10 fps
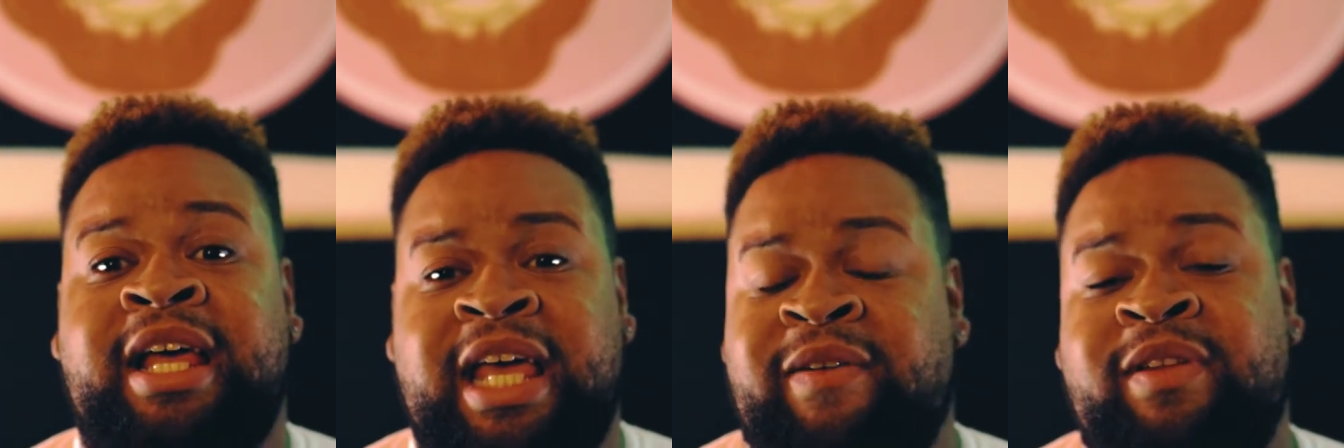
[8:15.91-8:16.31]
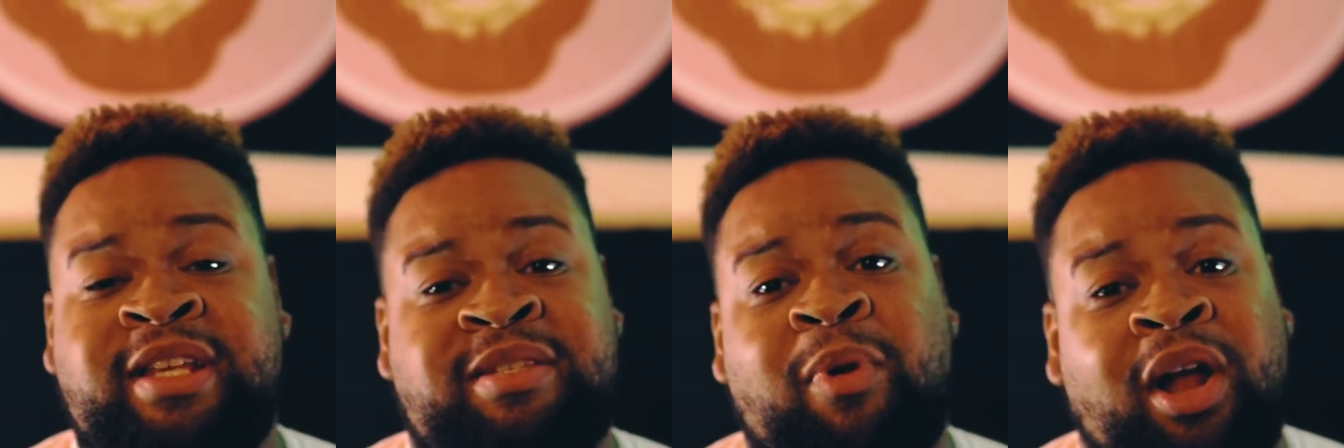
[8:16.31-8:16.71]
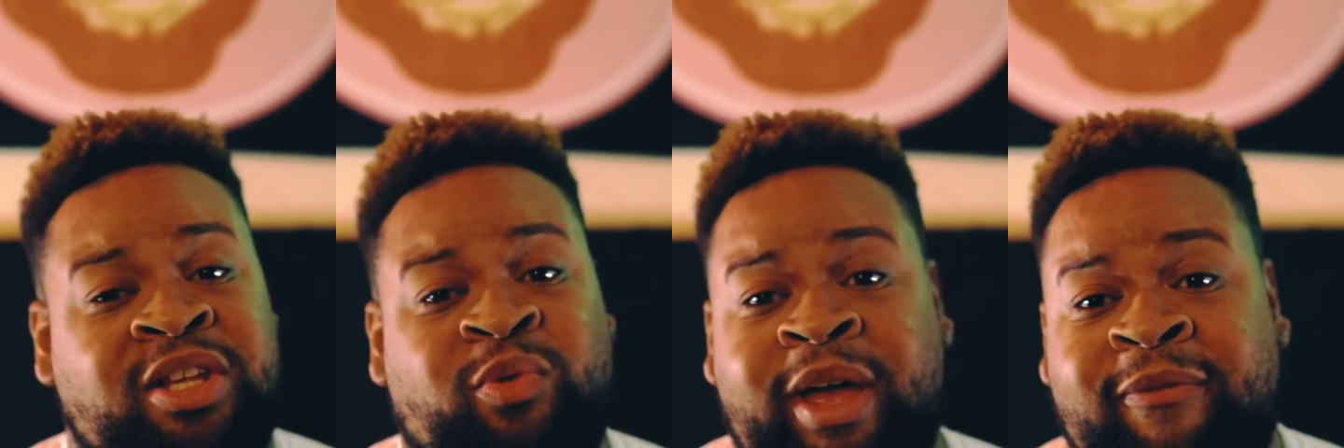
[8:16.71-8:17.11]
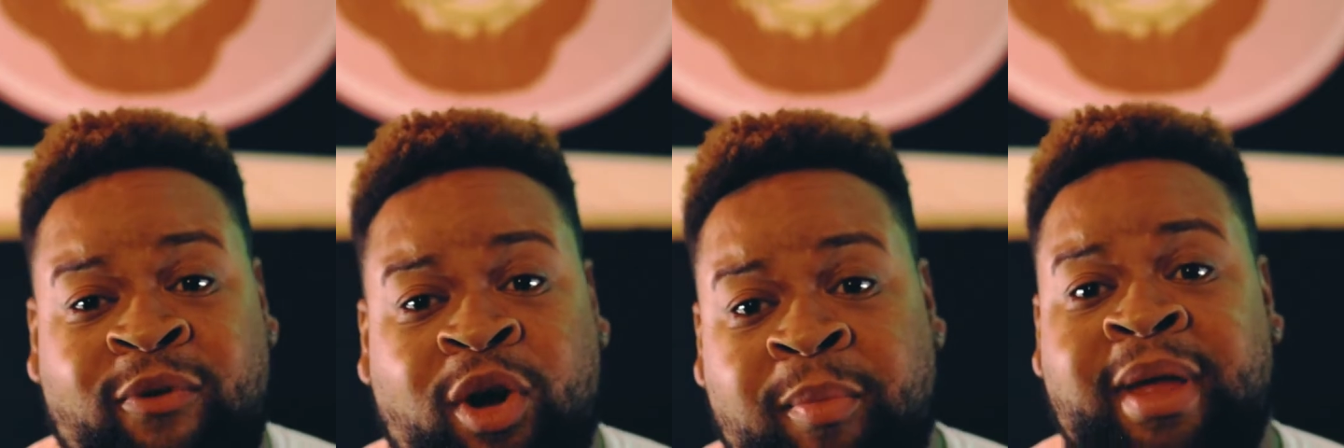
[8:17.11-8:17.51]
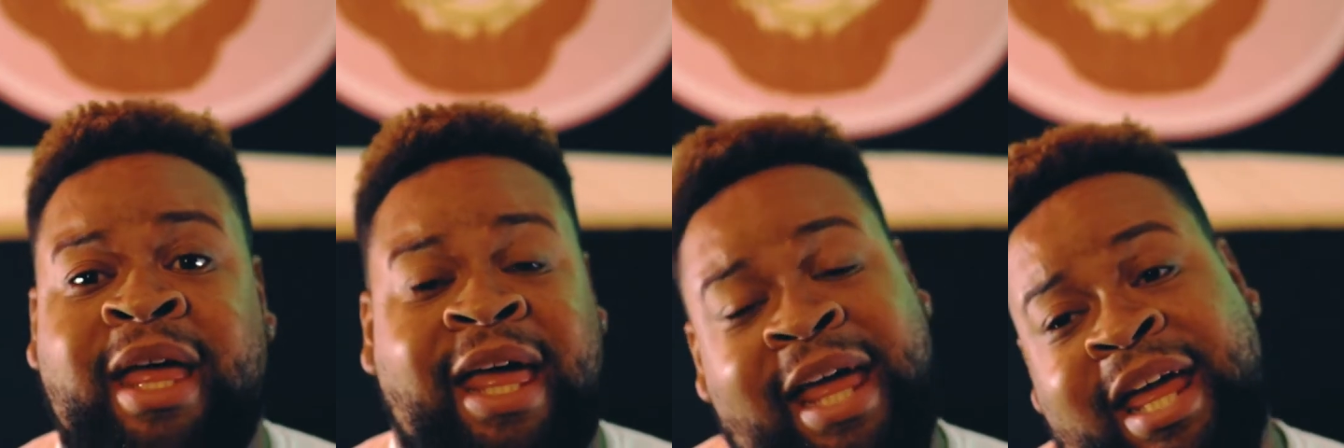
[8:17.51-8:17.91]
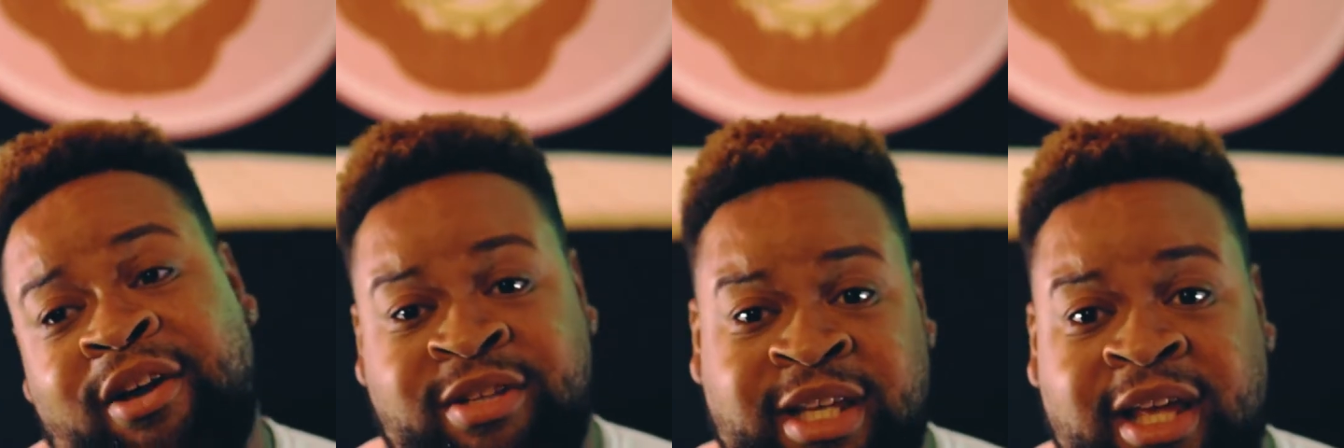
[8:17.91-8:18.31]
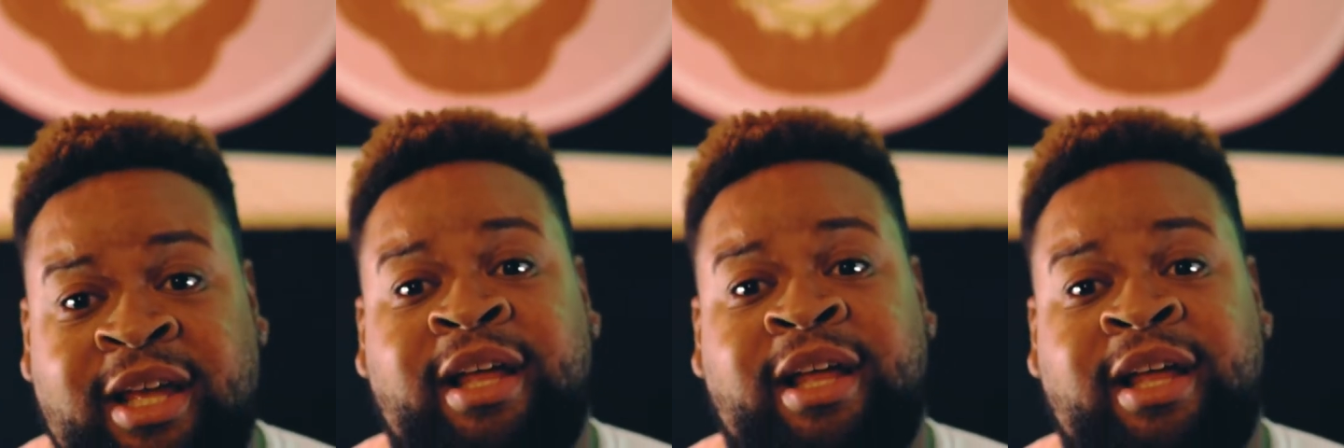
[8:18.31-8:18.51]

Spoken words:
Even the smallest waveform, it hears it.